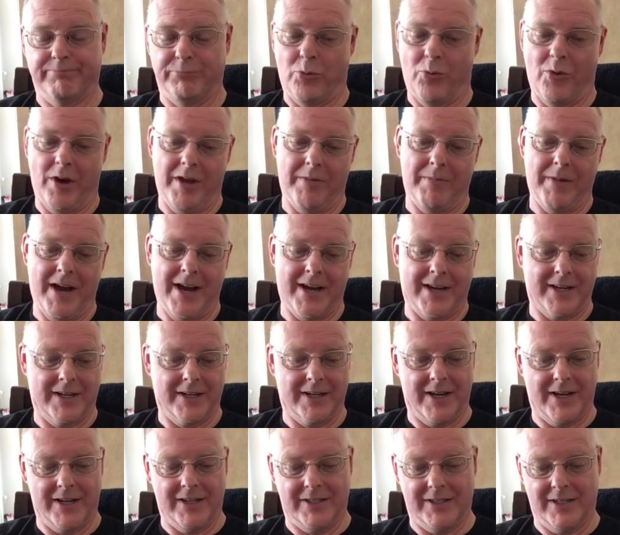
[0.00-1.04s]
way back
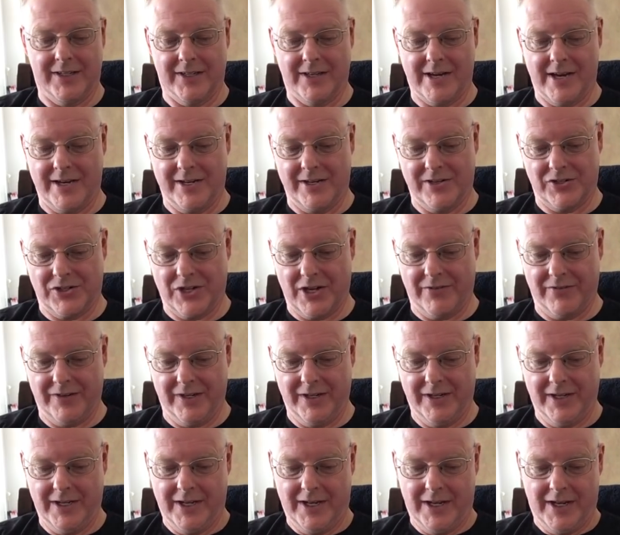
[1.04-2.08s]
in
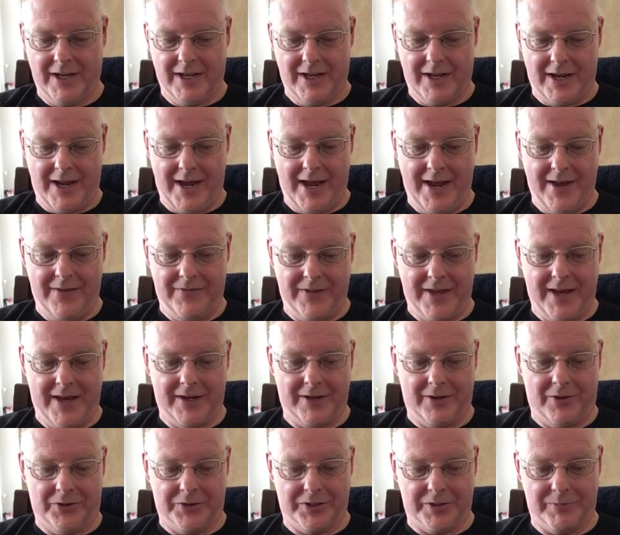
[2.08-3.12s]
1997. And that
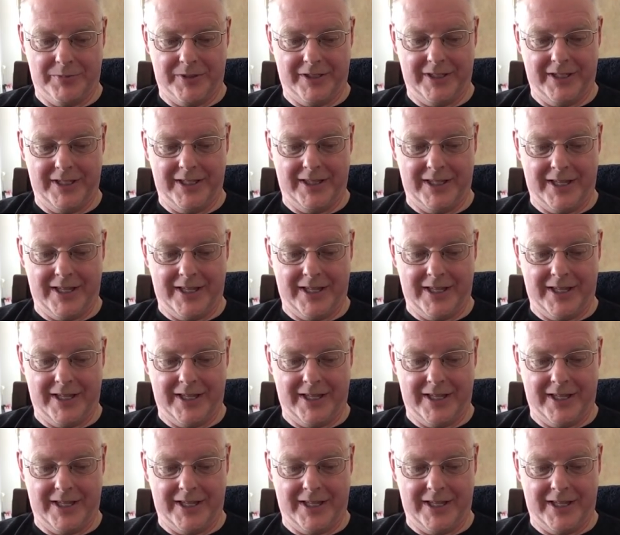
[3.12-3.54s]
ultimately